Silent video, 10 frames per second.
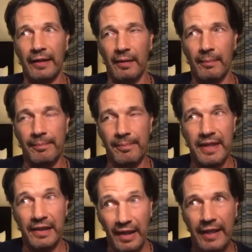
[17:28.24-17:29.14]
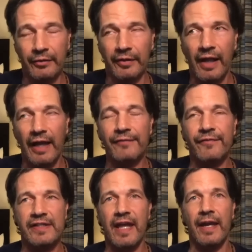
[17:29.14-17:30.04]
me later in life,
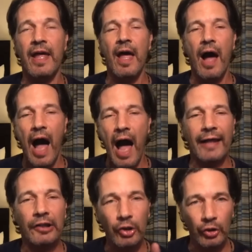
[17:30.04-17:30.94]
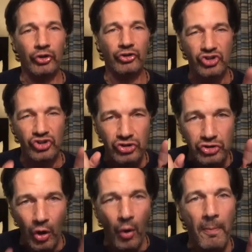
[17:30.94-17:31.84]
is that I learned
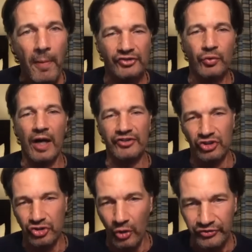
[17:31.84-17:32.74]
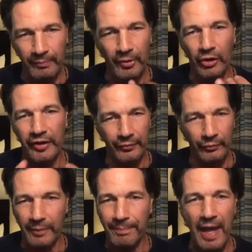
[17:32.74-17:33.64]
so much watching Joseph Murphy and
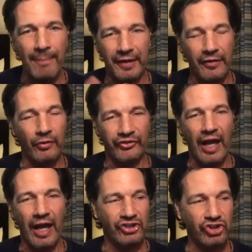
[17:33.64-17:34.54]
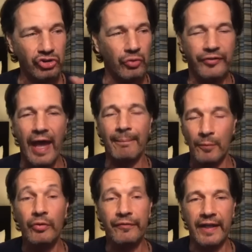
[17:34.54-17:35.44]
Rick Pepin and those guys shoot that
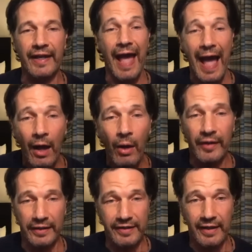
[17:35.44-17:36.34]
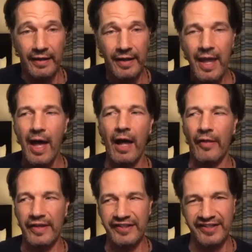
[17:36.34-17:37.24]
movie and how they did it, how
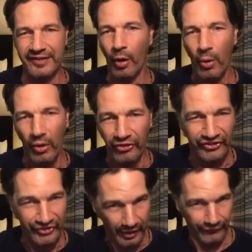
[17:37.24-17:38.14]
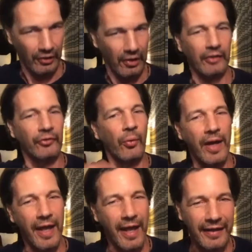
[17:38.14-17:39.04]
they stole stuff along the
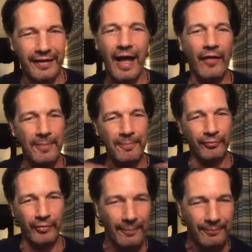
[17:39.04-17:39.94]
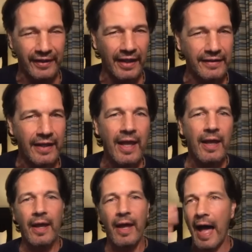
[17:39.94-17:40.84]
way, and how they prepped it,
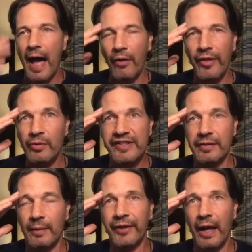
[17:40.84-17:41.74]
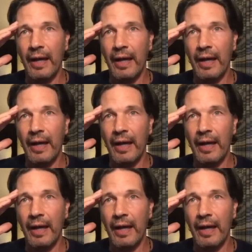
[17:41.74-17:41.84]
how they would sometimes.